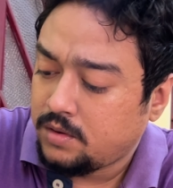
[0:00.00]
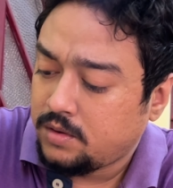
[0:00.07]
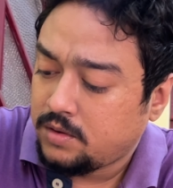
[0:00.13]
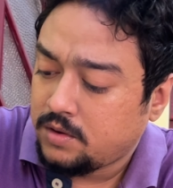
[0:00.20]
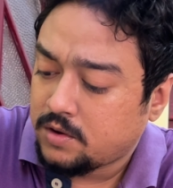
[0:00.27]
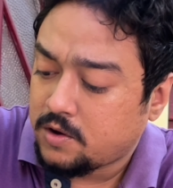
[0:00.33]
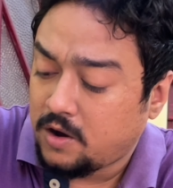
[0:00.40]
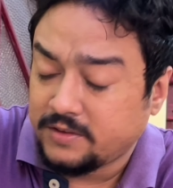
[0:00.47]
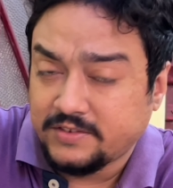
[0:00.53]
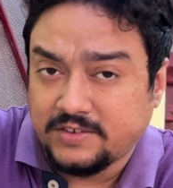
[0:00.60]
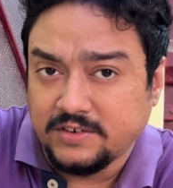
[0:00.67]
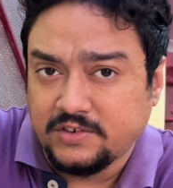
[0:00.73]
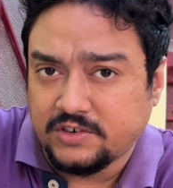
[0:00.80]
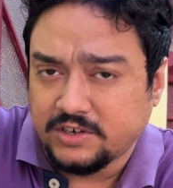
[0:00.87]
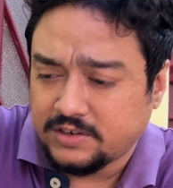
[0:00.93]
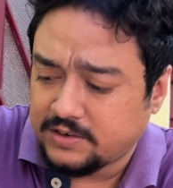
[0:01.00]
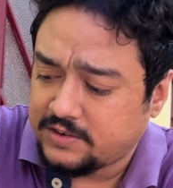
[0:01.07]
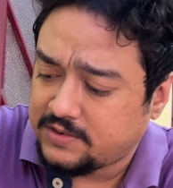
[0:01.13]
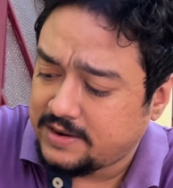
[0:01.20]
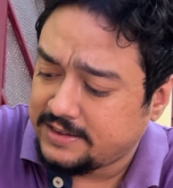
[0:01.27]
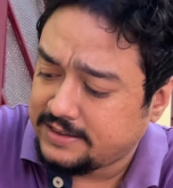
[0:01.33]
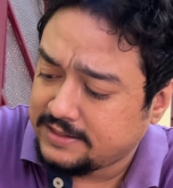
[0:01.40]
concentrated. So I
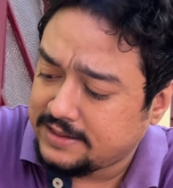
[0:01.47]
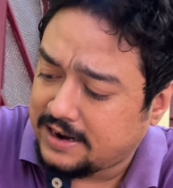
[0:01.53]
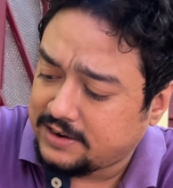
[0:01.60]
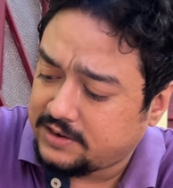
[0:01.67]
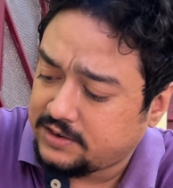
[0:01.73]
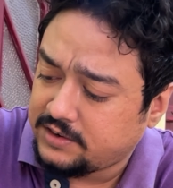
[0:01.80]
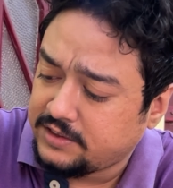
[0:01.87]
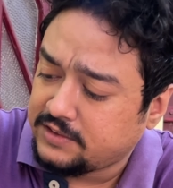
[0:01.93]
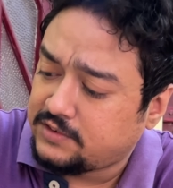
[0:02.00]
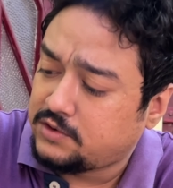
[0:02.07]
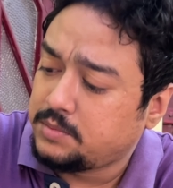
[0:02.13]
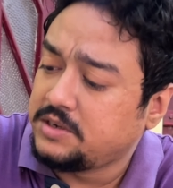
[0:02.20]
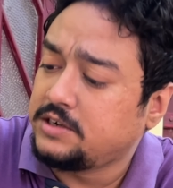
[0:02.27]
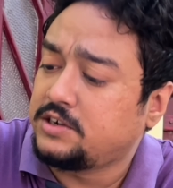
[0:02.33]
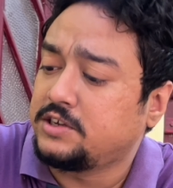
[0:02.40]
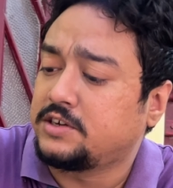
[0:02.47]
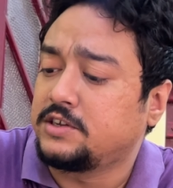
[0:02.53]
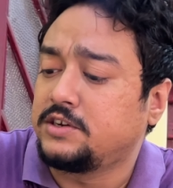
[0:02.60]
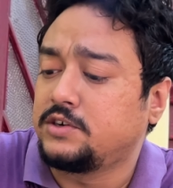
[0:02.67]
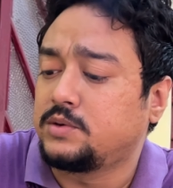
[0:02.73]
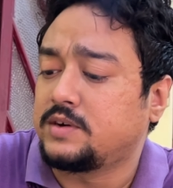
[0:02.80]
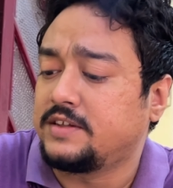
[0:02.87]
think that needs to be taken
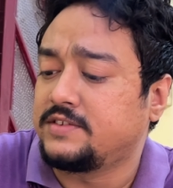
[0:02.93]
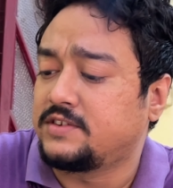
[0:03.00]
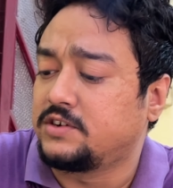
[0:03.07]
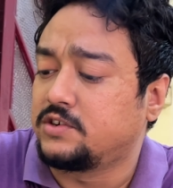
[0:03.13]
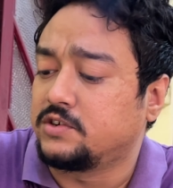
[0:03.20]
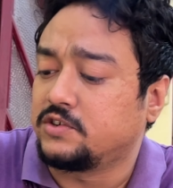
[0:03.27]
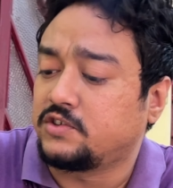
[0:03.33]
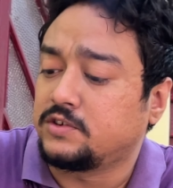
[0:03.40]
into consideration.